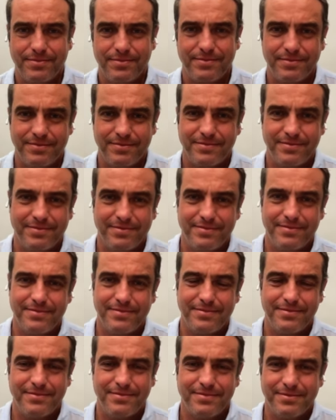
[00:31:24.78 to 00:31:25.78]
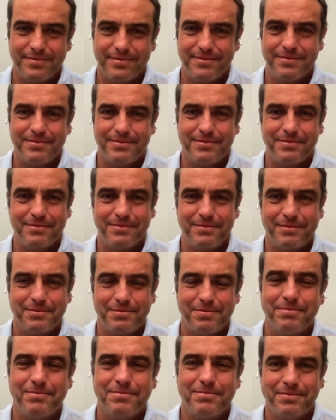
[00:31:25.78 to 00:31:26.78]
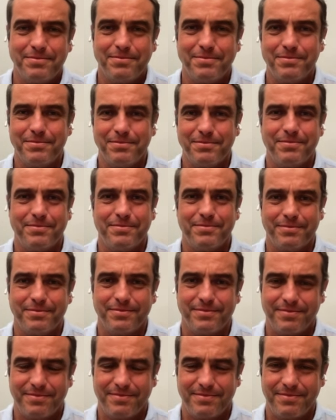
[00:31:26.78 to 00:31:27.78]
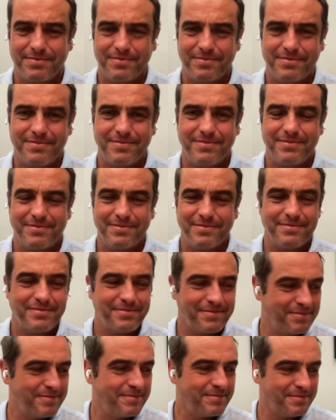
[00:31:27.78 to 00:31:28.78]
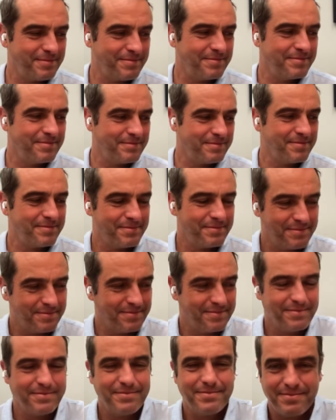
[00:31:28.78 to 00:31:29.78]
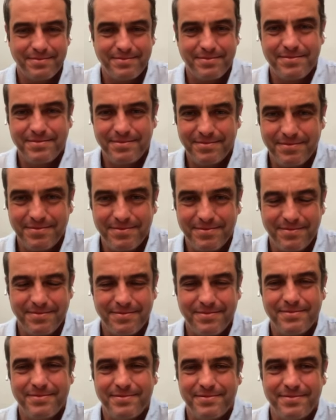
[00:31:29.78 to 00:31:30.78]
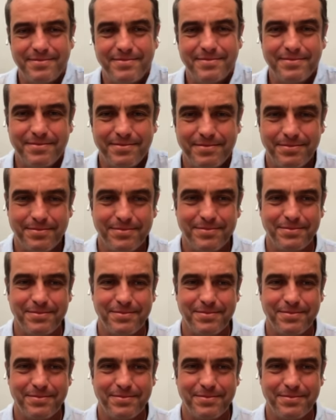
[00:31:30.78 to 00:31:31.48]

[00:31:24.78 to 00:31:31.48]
(silent)